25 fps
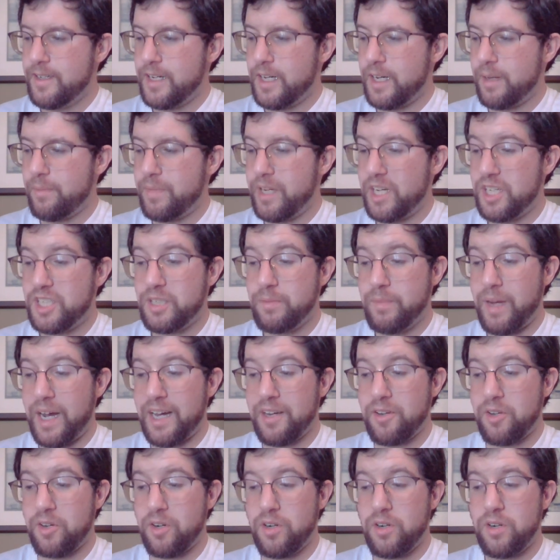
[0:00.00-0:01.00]
in a pitched
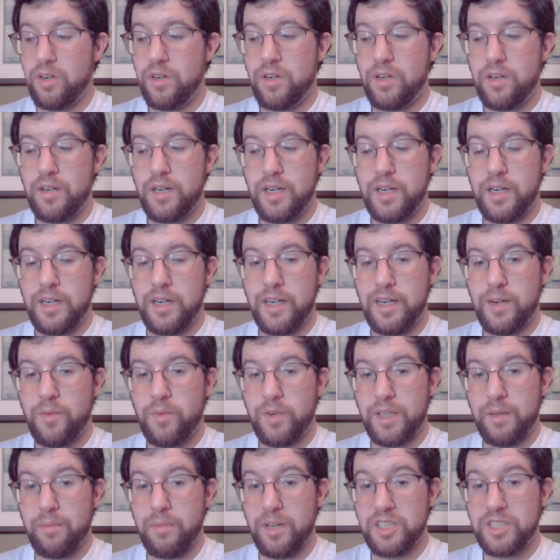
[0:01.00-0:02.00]
battle
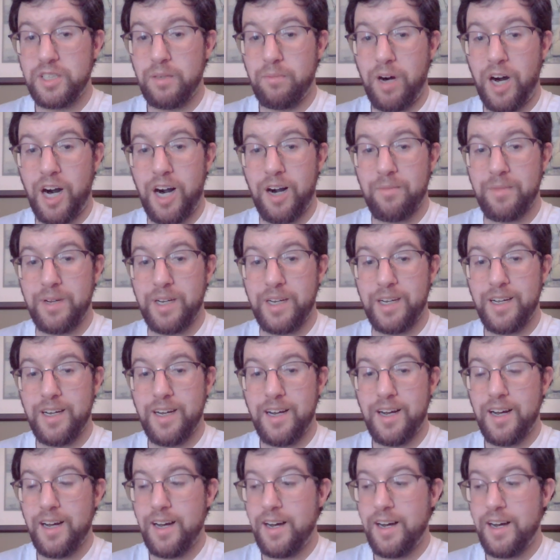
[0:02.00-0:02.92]
with the Muslim army